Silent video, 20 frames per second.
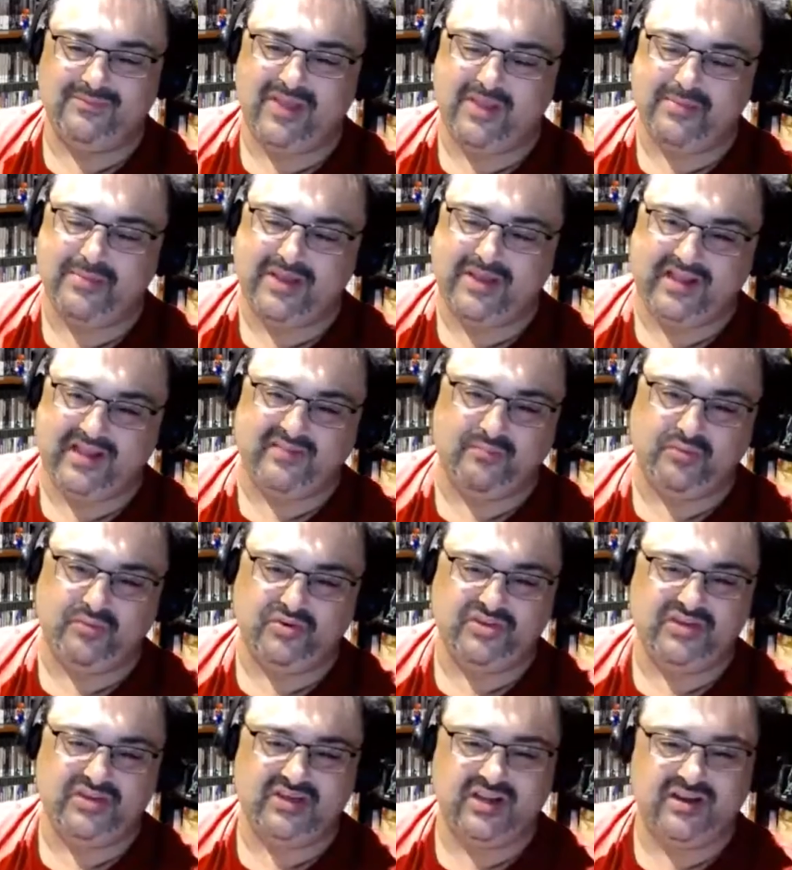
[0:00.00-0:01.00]
8's
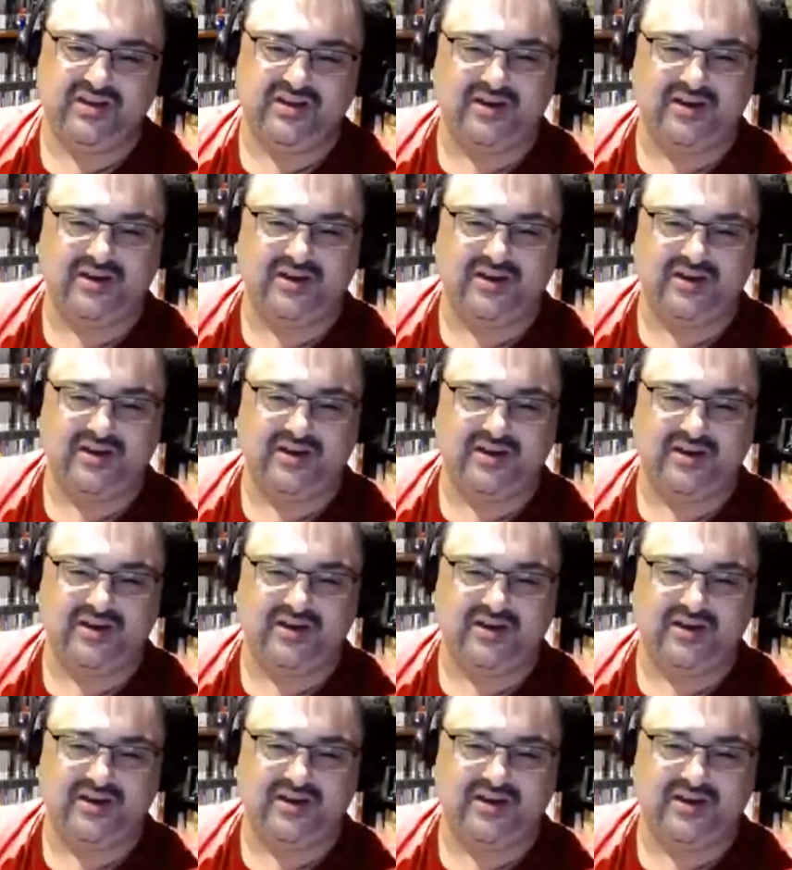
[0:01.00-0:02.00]
pushing it. Maybe a
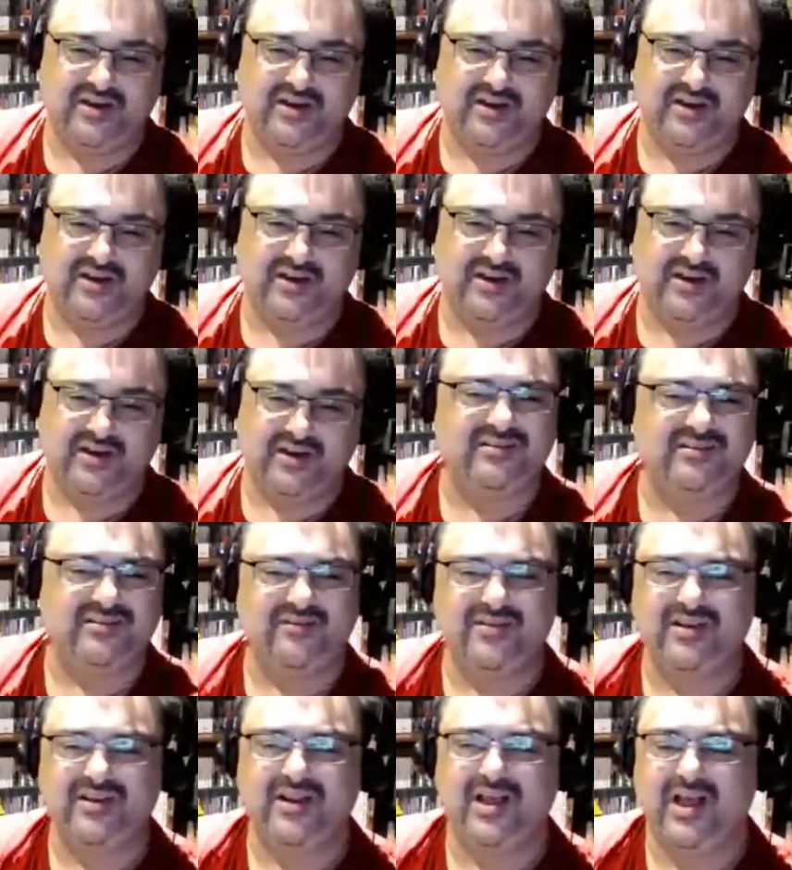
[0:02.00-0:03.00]
mid 7,
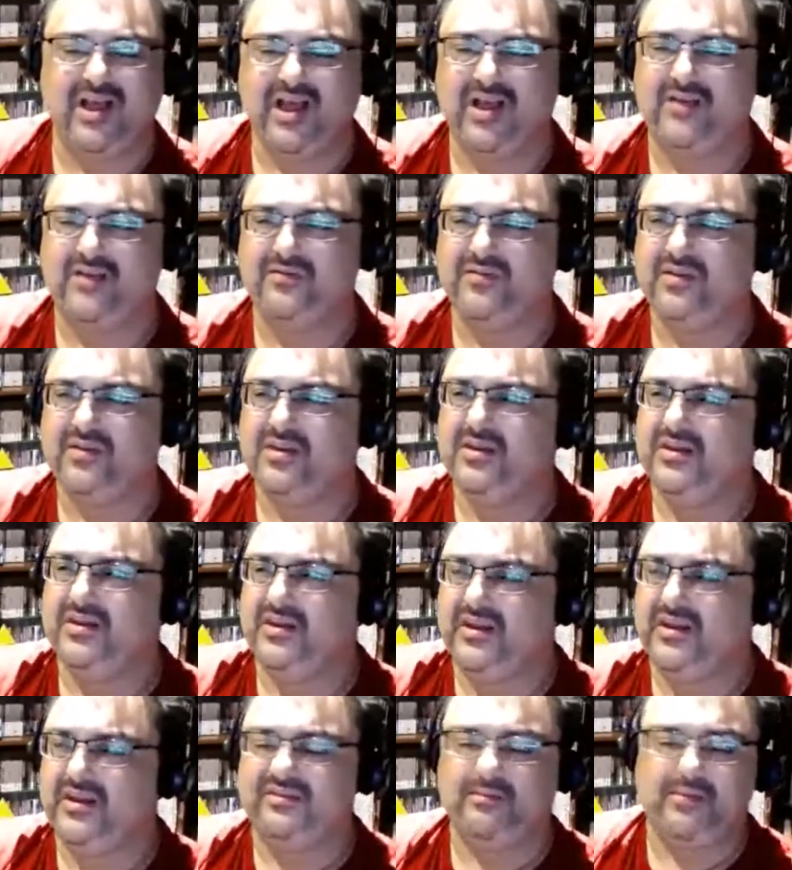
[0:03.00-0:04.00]
7.5.
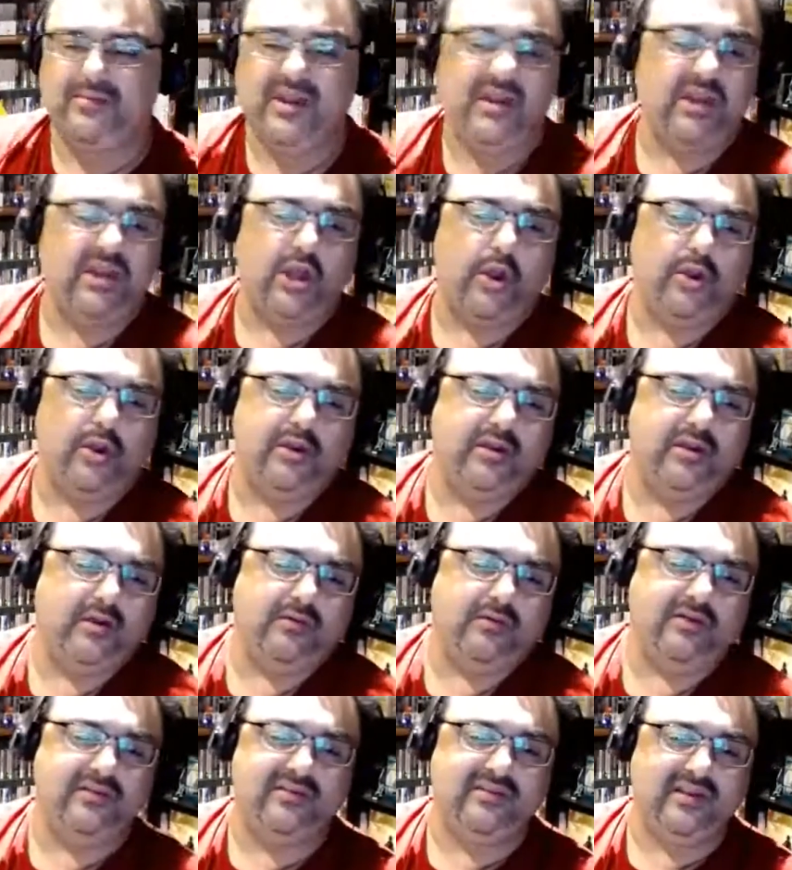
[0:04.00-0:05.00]
It's a mediocre.
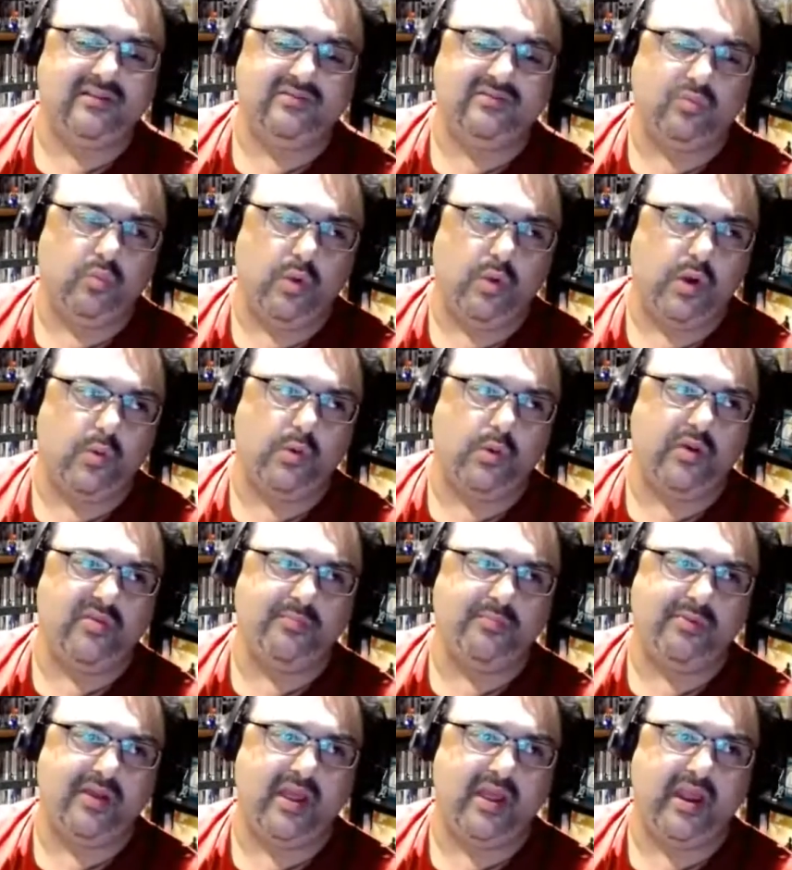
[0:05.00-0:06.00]
It's well worth
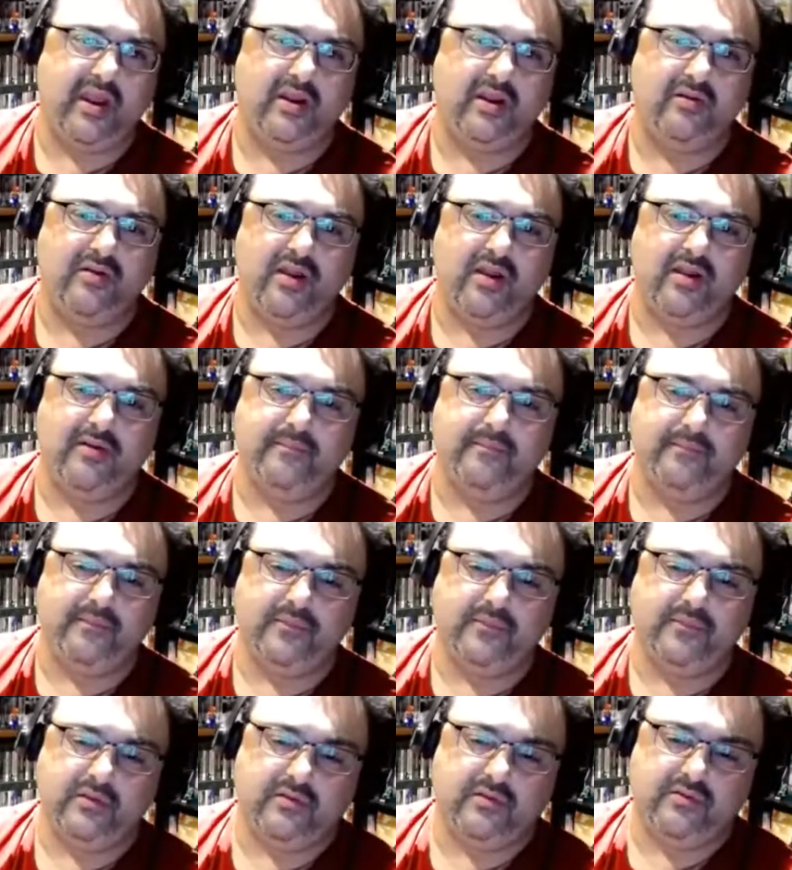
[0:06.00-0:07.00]
playing.
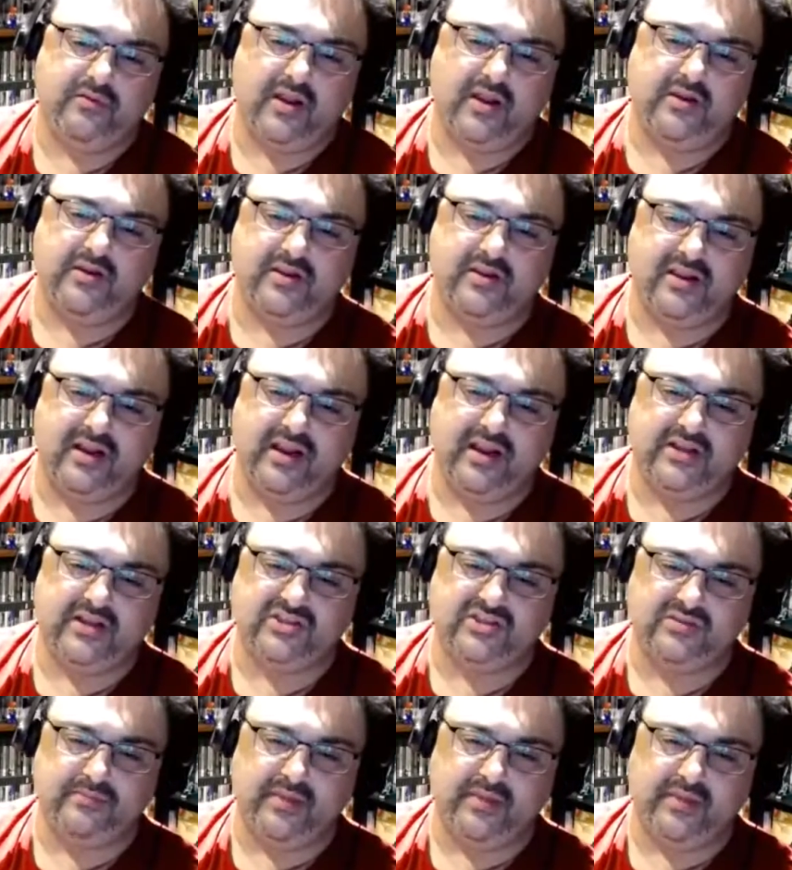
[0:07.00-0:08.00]
Great in your collection,
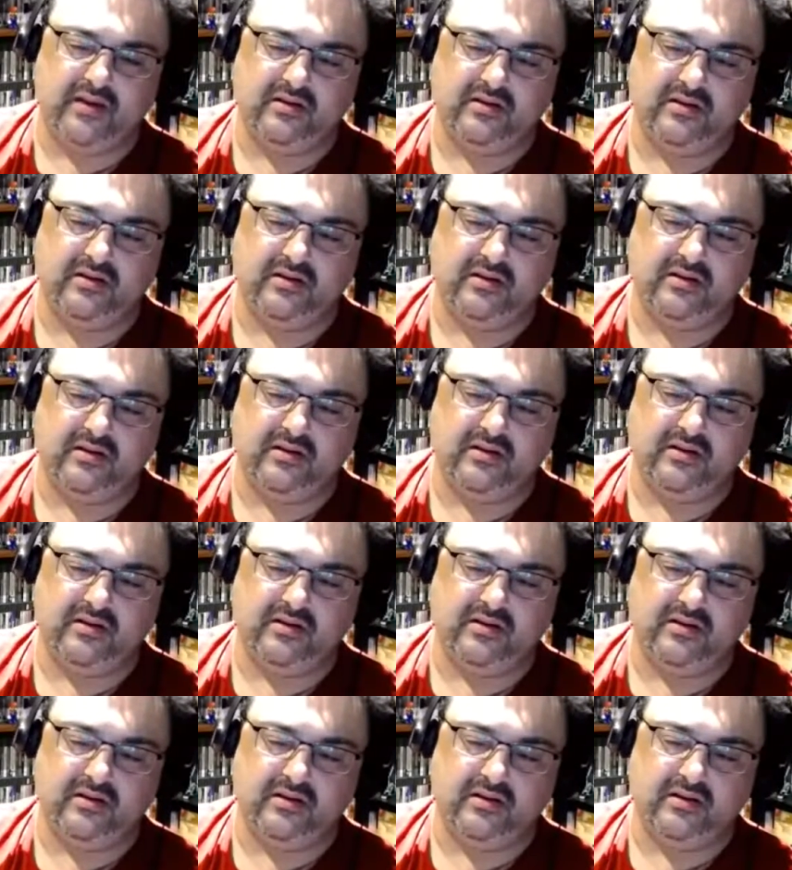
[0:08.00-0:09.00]
but
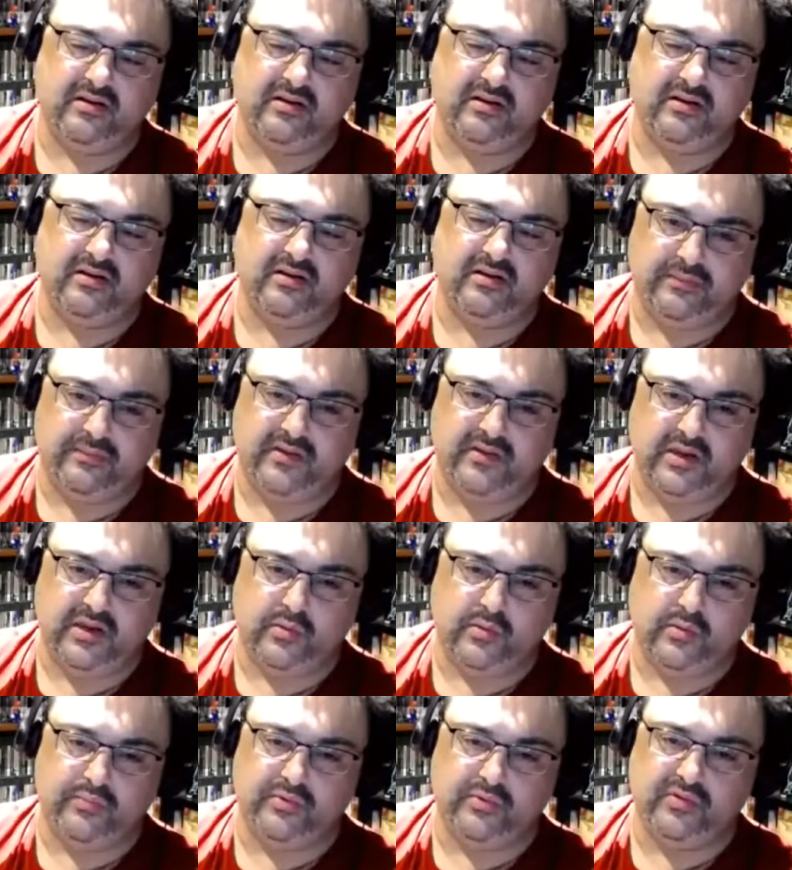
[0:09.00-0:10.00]
it's not something that you
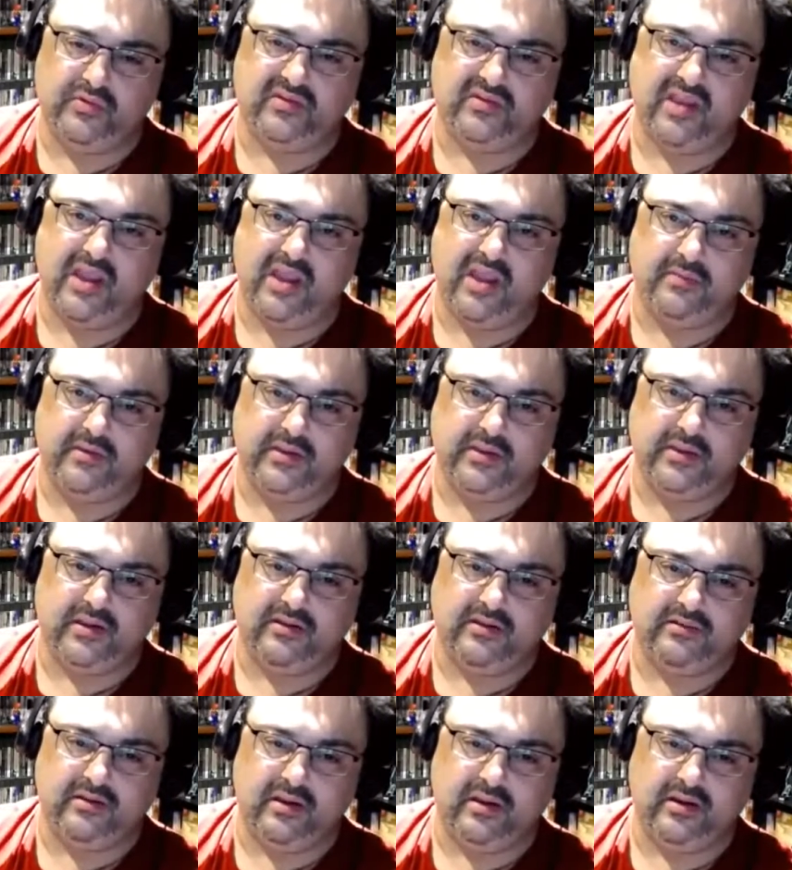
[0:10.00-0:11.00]
would put as Game of the Year
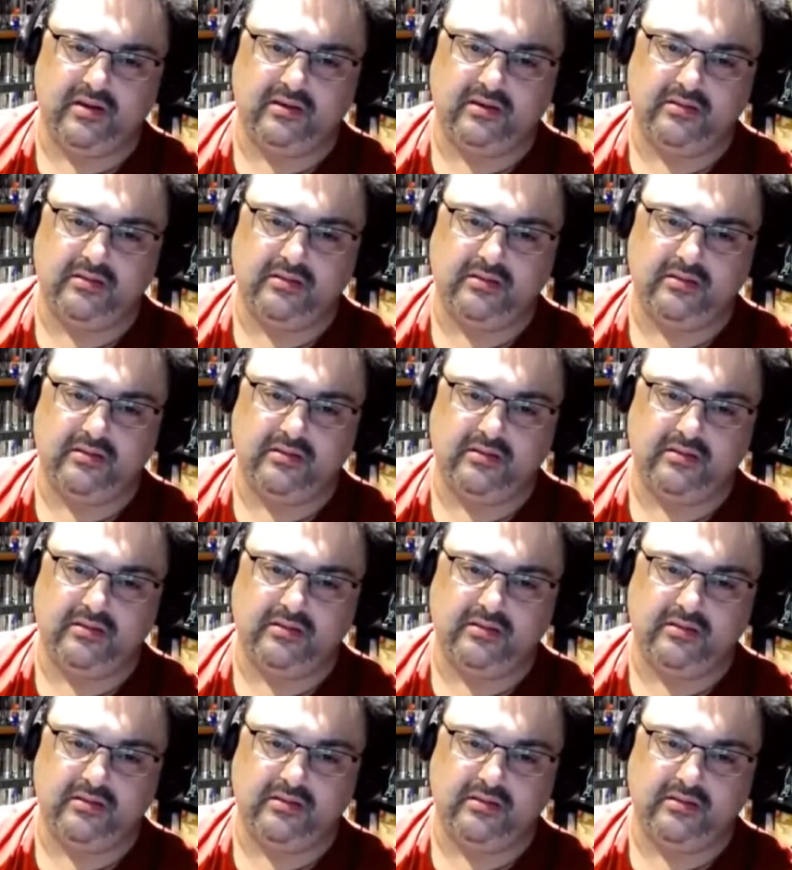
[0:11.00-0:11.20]
contender.